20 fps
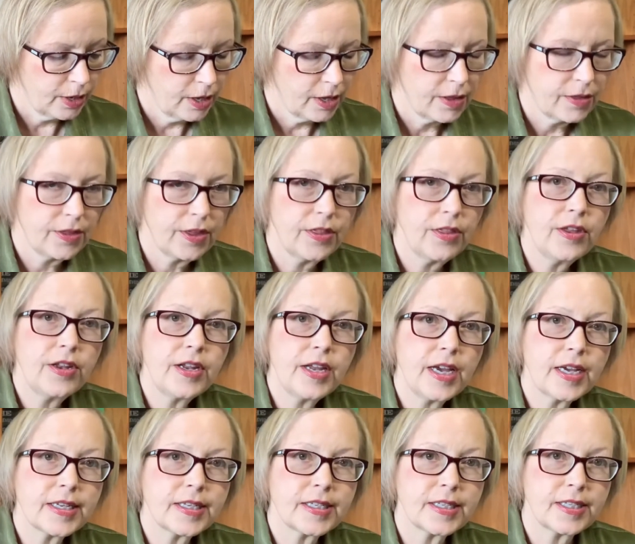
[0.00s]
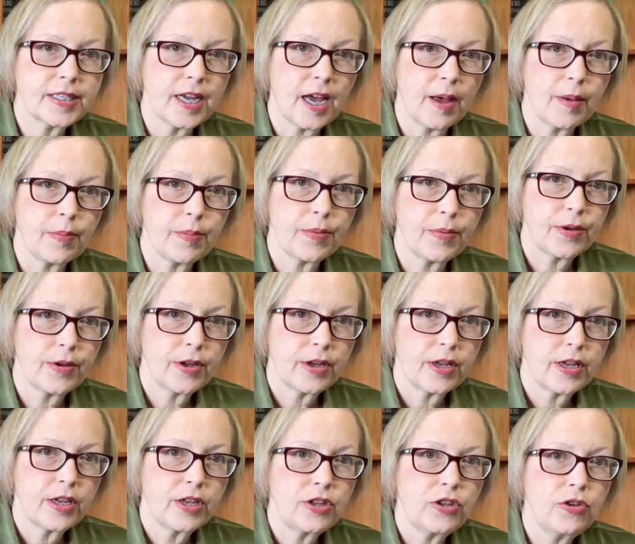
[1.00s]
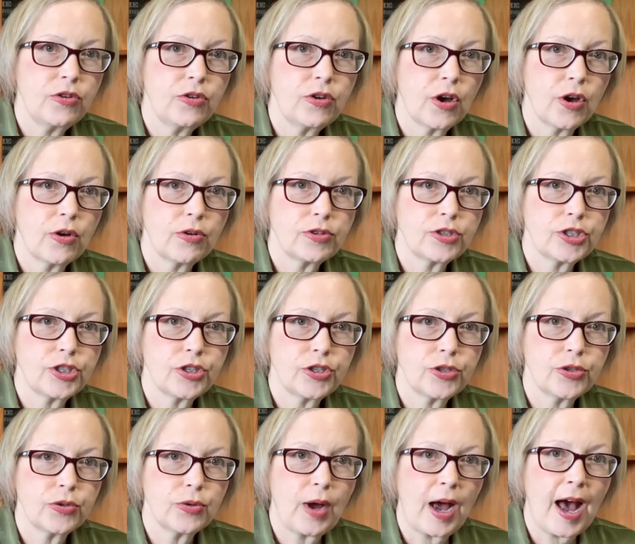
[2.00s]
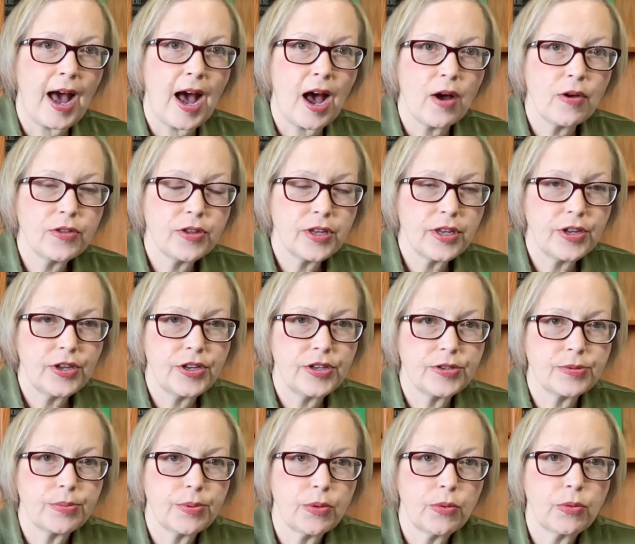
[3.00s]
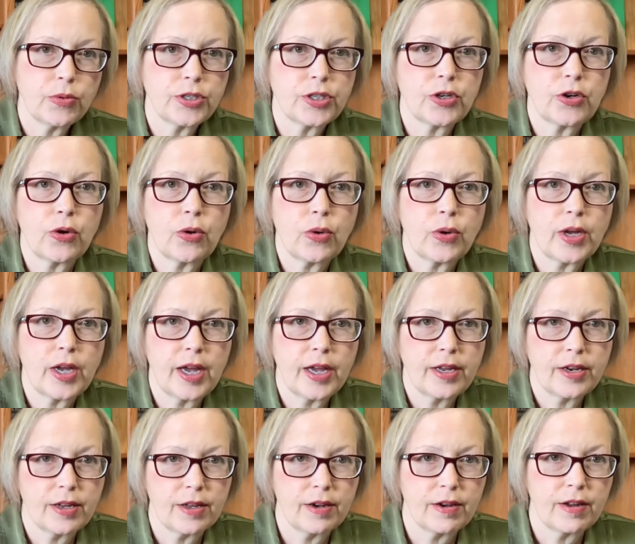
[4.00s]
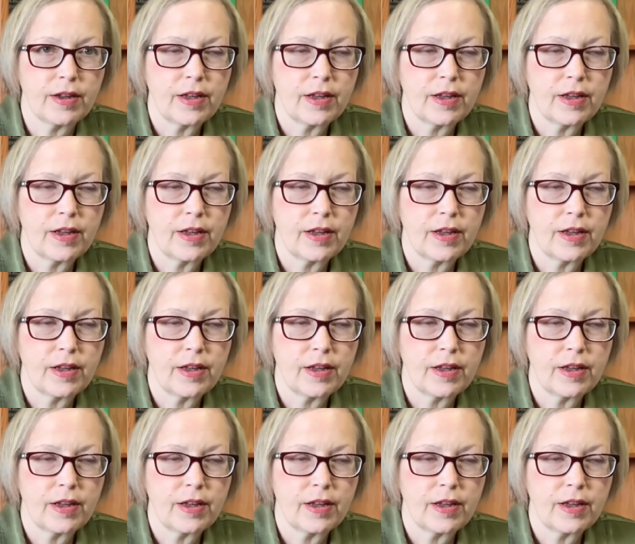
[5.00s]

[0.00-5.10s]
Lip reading: Then the next step, you go to how the easement was created.